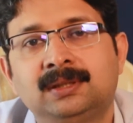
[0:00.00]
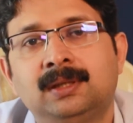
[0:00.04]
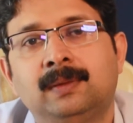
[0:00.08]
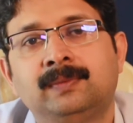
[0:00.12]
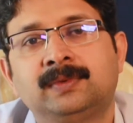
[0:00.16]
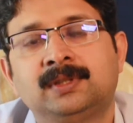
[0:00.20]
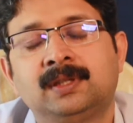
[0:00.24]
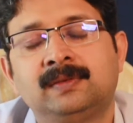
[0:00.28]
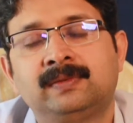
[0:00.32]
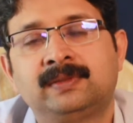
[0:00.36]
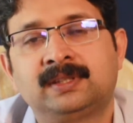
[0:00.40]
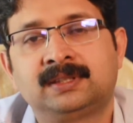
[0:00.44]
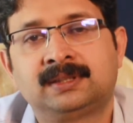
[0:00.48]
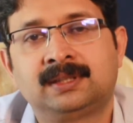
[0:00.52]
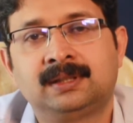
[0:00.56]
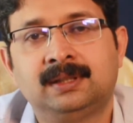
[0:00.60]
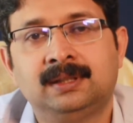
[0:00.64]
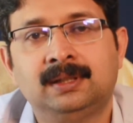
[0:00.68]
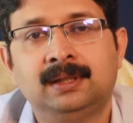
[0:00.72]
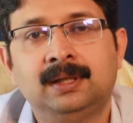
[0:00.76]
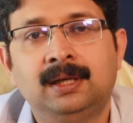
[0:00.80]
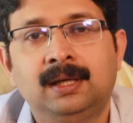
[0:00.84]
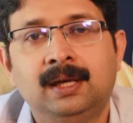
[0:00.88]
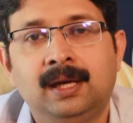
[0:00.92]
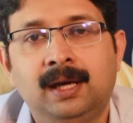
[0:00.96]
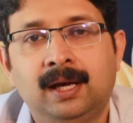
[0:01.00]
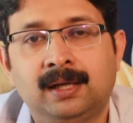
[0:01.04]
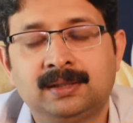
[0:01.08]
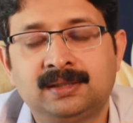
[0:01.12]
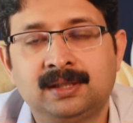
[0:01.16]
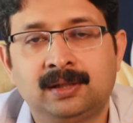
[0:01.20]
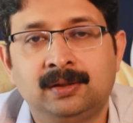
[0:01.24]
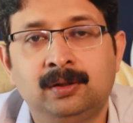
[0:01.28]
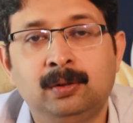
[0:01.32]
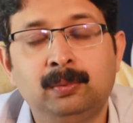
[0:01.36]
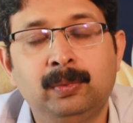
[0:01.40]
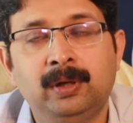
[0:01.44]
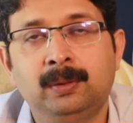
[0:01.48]
themselves as
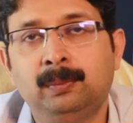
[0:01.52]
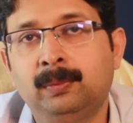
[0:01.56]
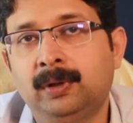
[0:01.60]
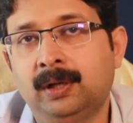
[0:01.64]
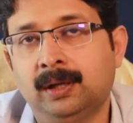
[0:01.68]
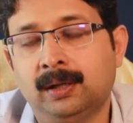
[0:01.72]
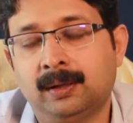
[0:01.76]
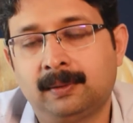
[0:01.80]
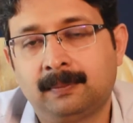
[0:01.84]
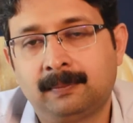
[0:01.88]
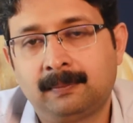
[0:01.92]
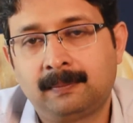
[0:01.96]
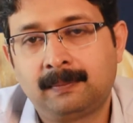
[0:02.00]
a human being.